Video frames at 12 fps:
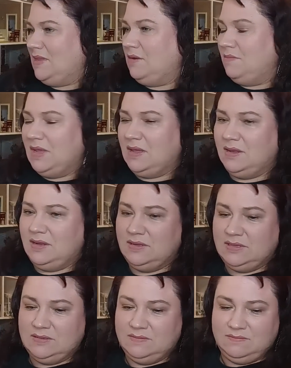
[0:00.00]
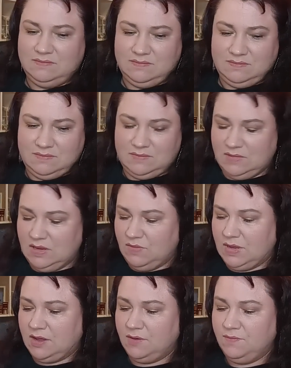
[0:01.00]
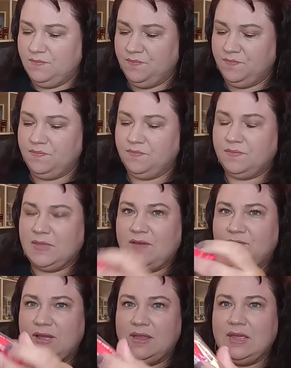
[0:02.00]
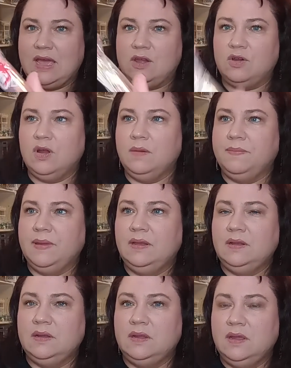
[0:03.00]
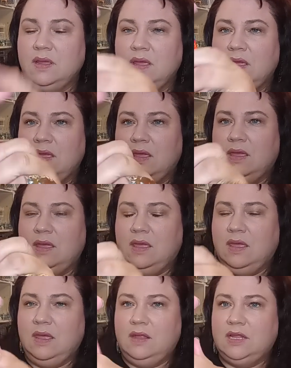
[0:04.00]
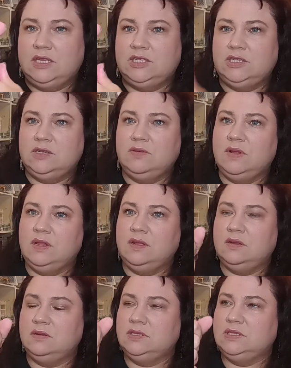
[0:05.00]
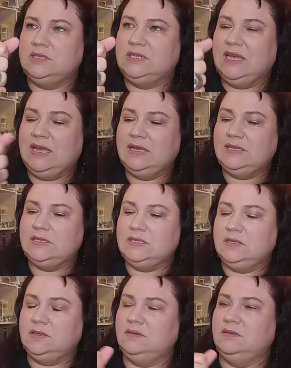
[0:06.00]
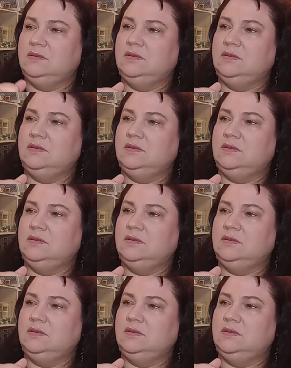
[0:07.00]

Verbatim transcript: Oh my goodness. Here we go. I finally got her open. And let's do a little test.